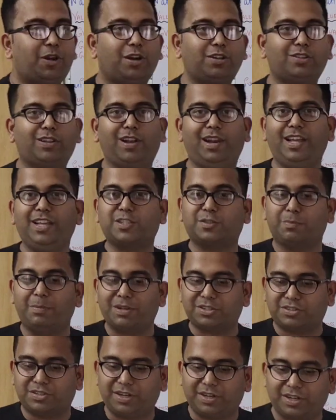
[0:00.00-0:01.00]
but not the least,
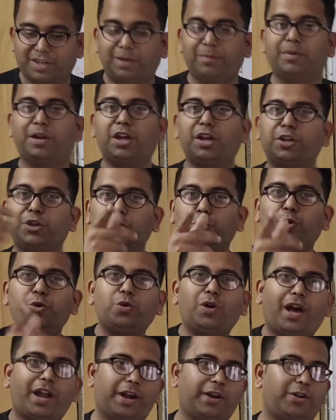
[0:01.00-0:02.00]
mixed income.
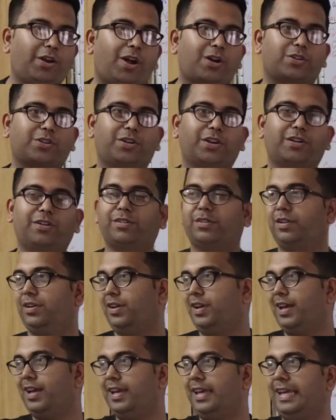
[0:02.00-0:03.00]
You are a doctor,
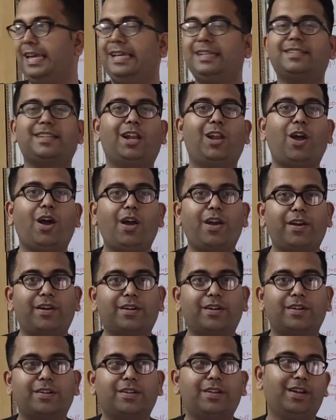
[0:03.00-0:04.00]
he is a
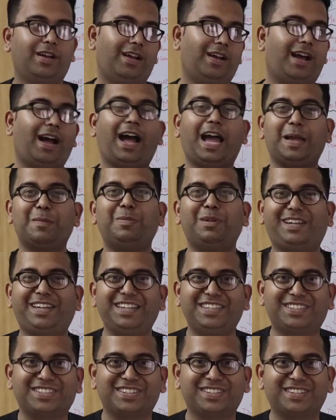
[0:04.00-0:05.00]
lawyer, I am a
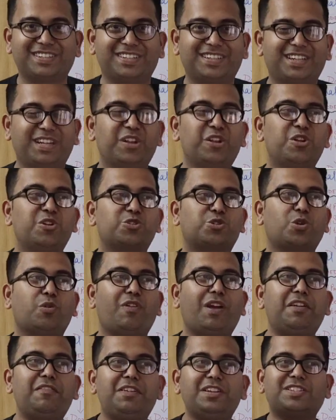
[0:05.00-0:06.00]
teacher. So
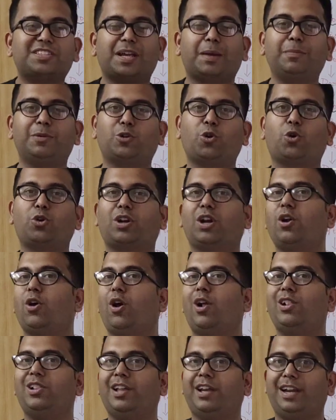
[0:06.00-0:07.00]
when we sum total
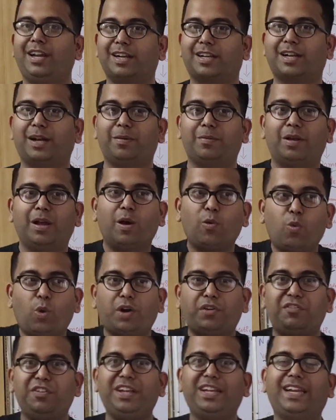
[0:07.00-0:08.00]
all the income,
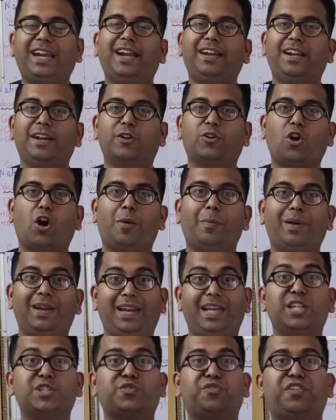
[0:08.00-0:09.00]
what we get in
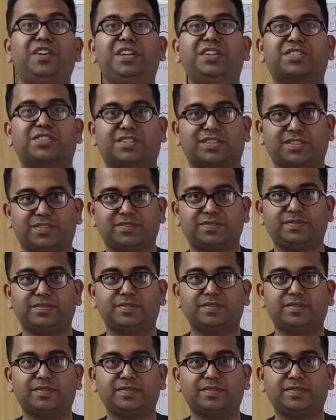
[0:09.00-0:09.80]
common is fees.